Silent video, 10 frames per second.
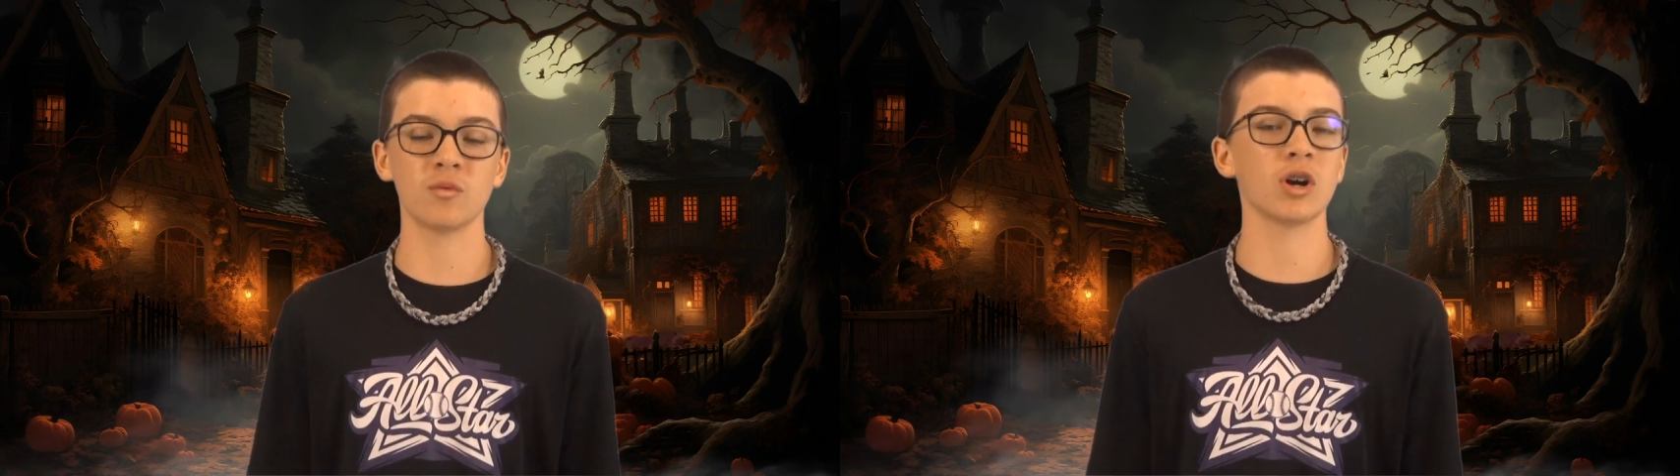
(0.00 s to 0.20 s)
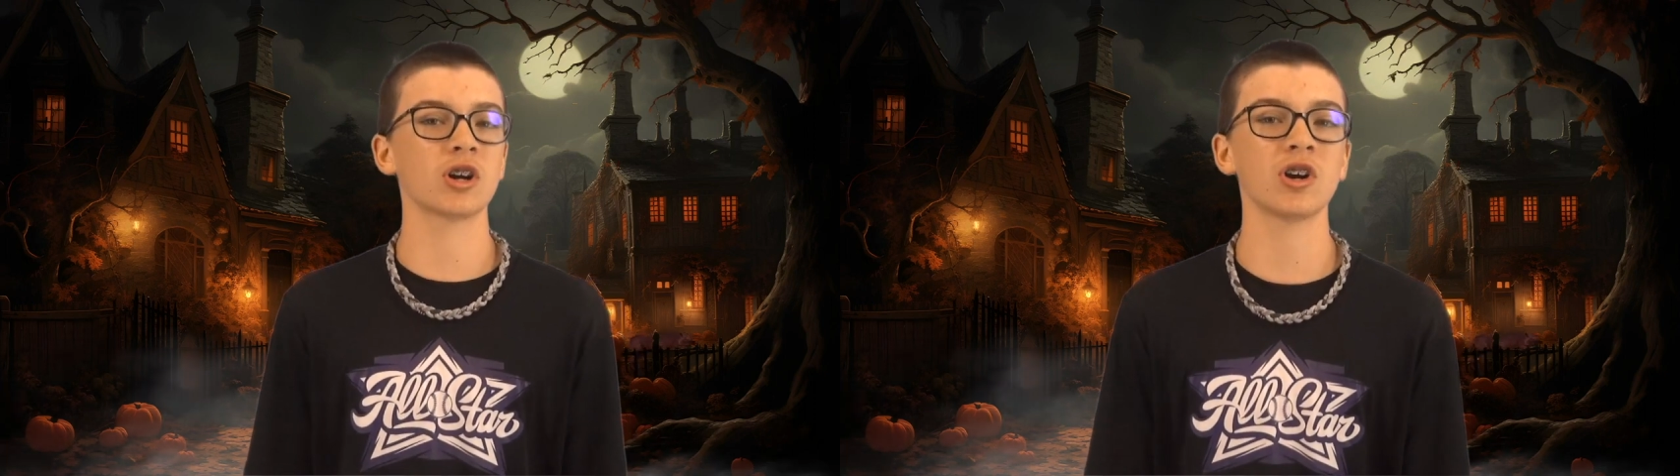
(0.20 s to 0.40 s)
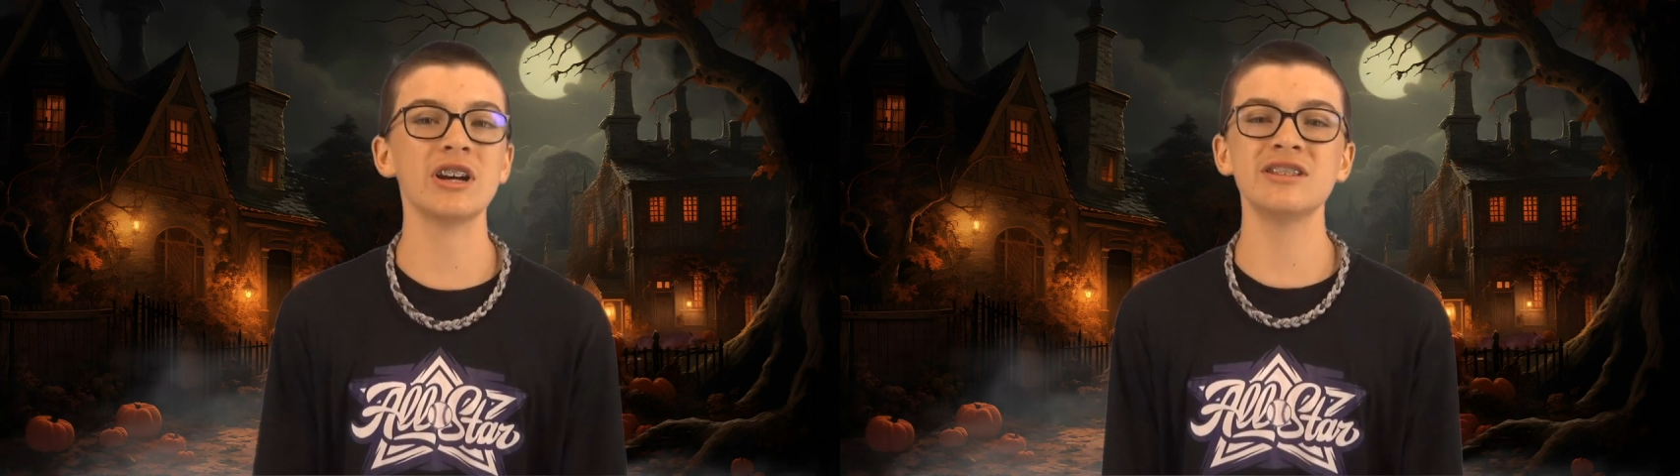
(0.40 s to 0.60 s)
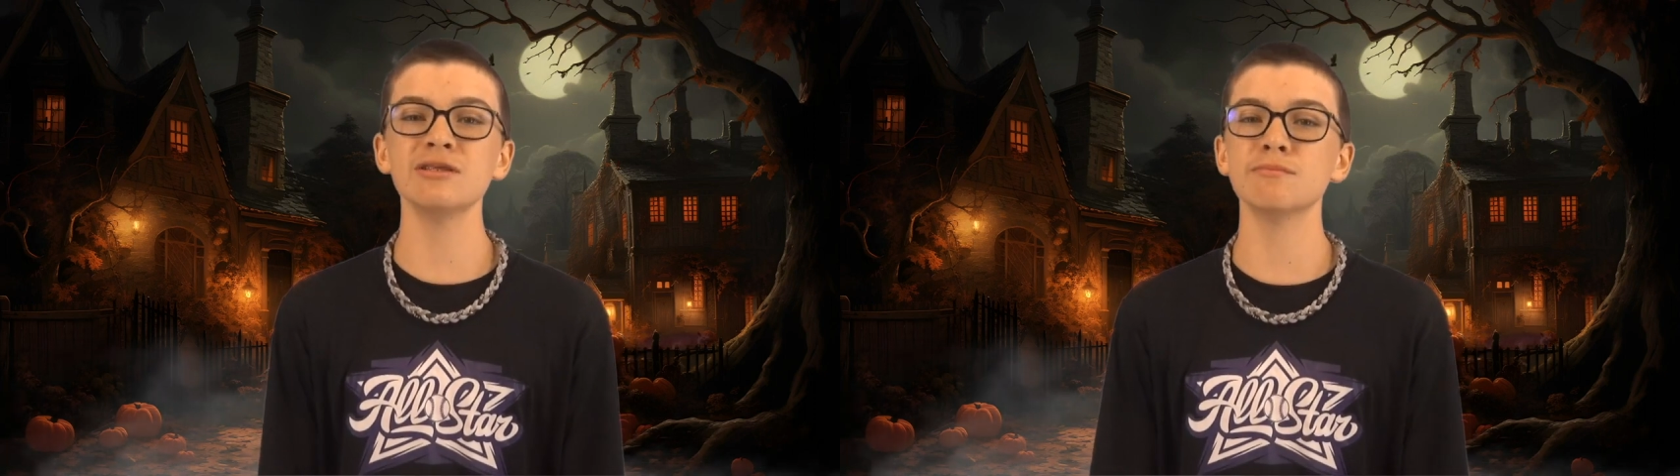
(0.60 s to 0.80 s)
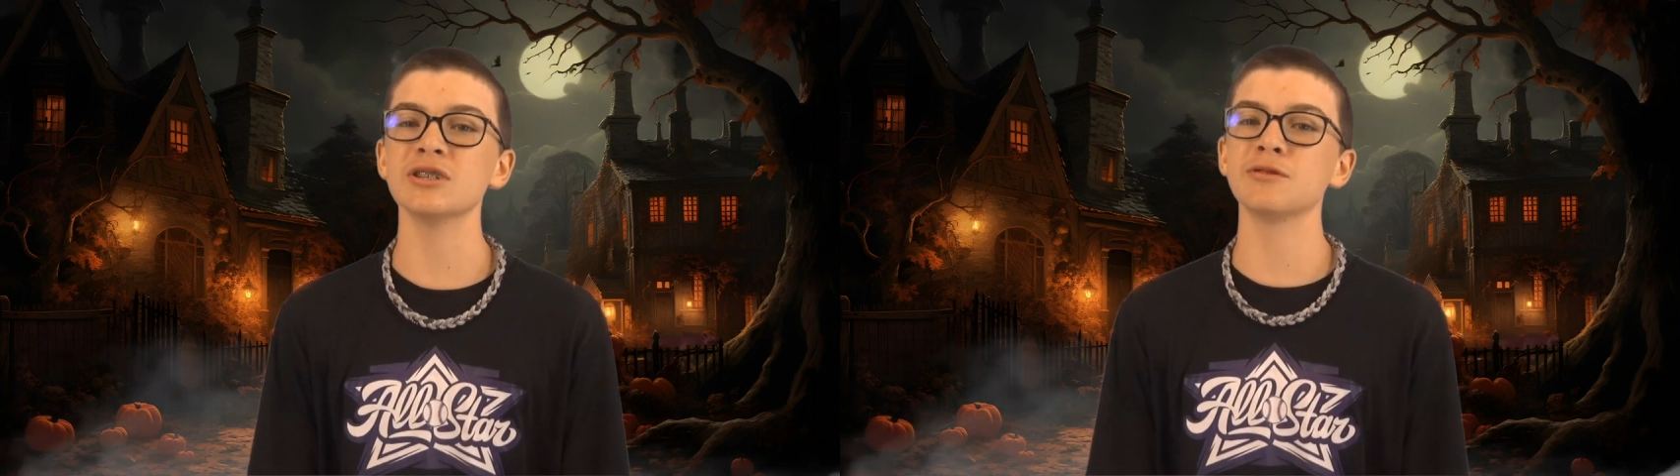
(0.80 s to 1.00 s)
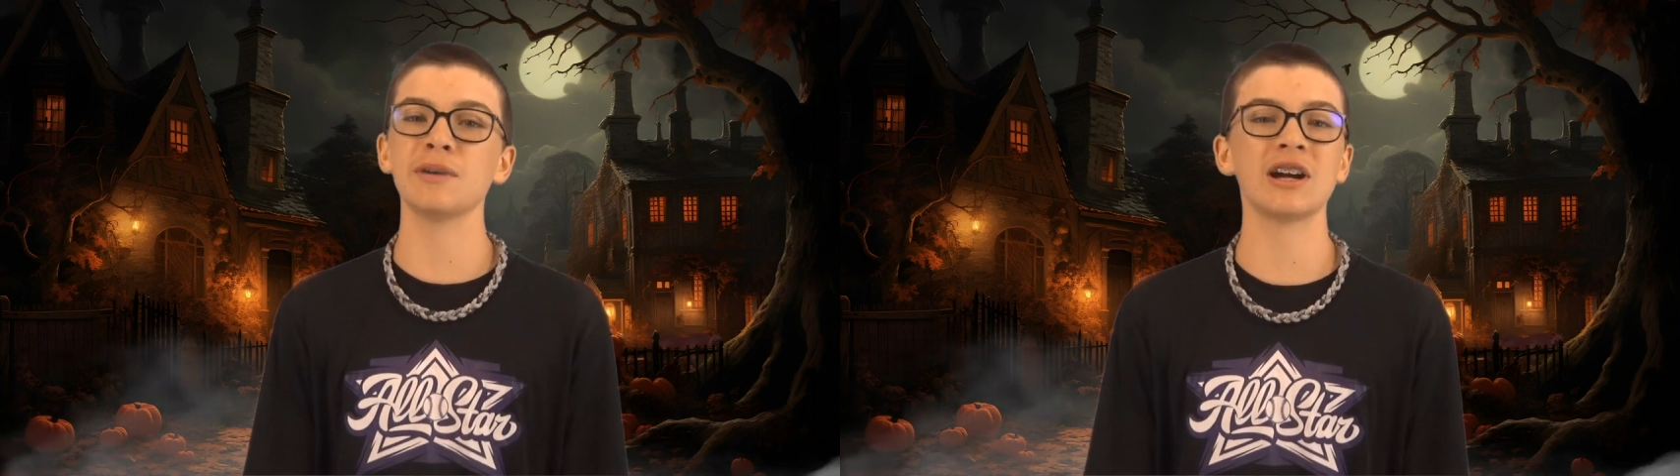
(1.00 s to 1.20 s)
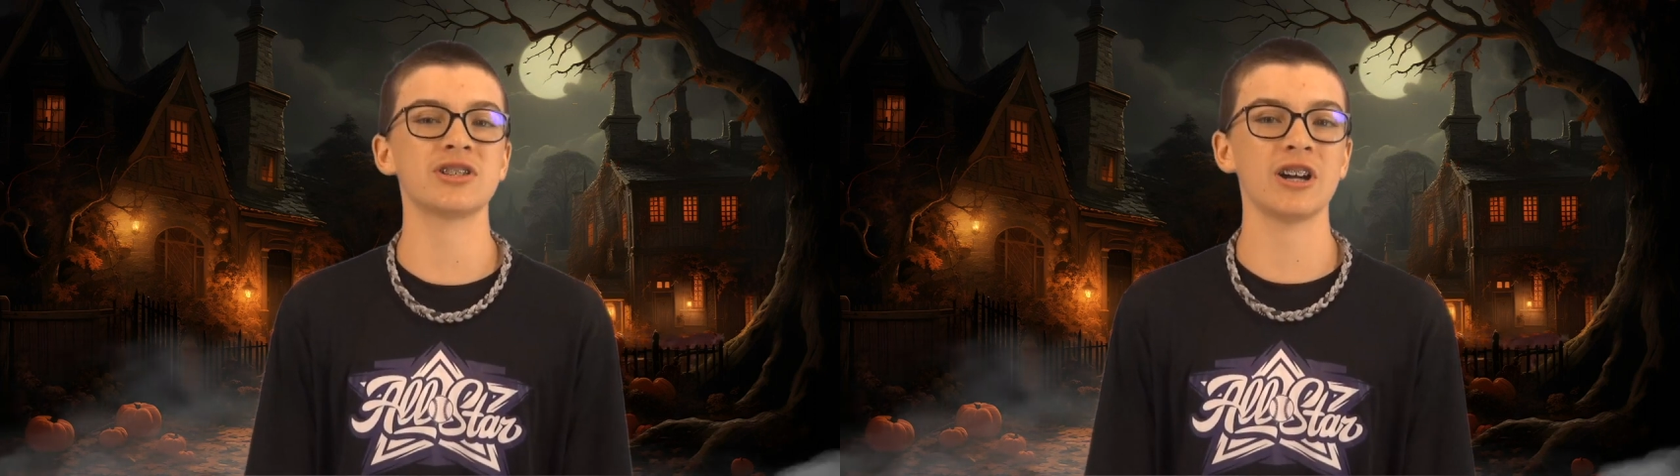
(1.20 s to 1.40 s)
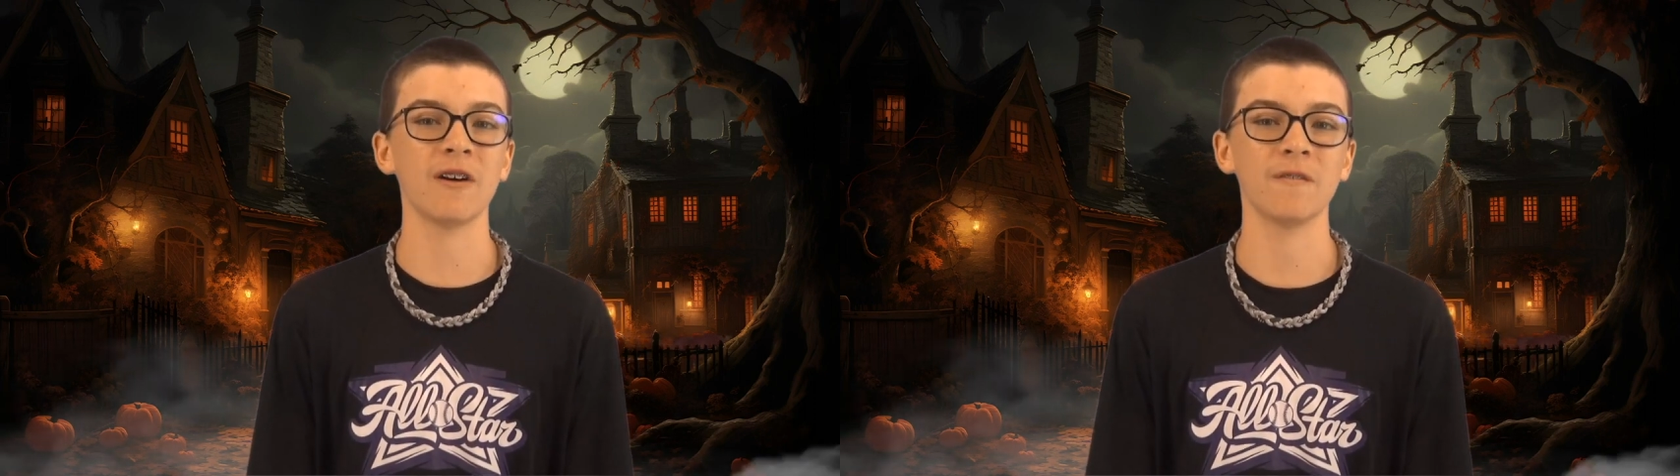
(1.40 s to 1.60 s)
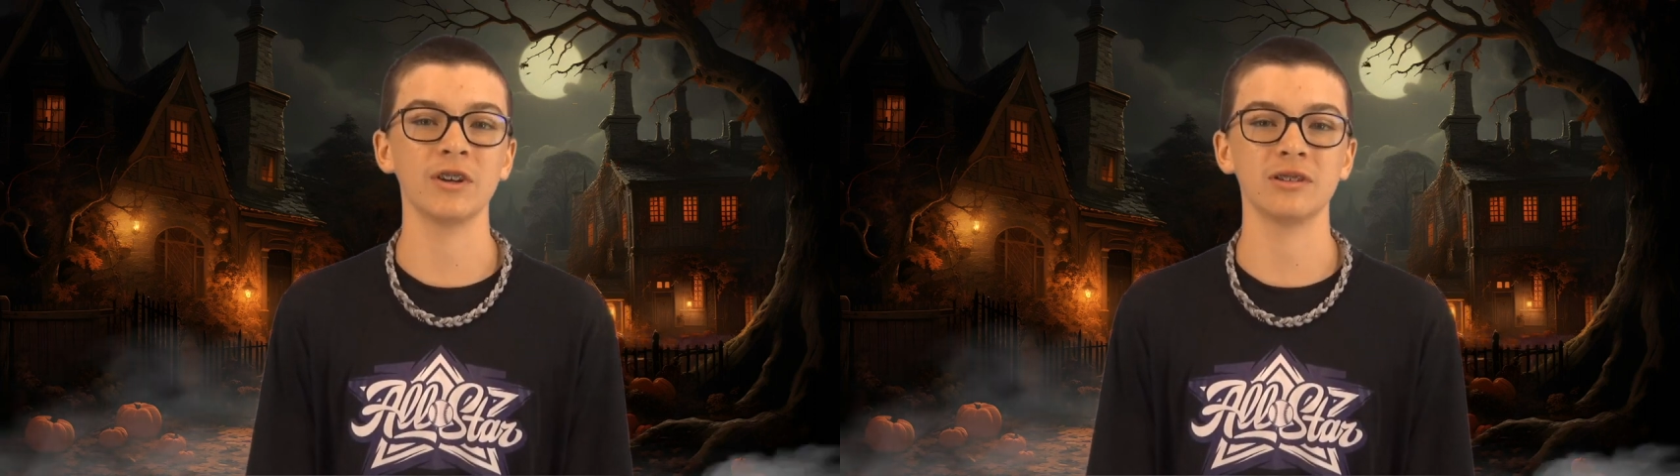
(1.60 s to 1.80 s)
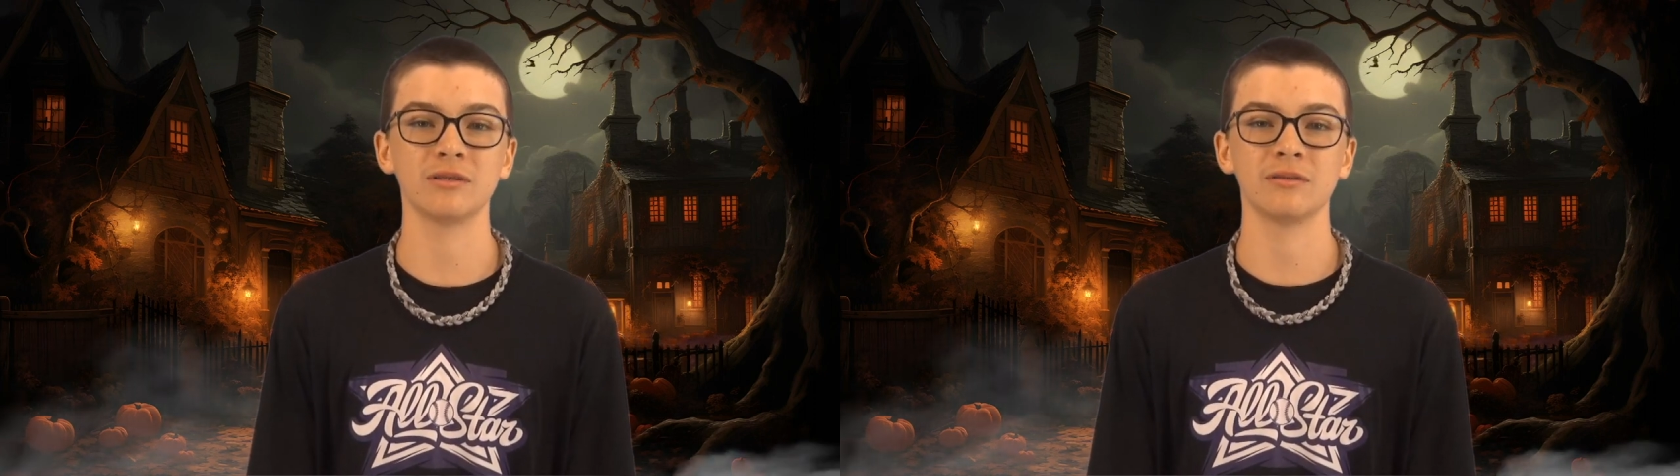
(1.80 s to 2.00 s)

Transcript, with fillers: wear a crazy mismatch outfit.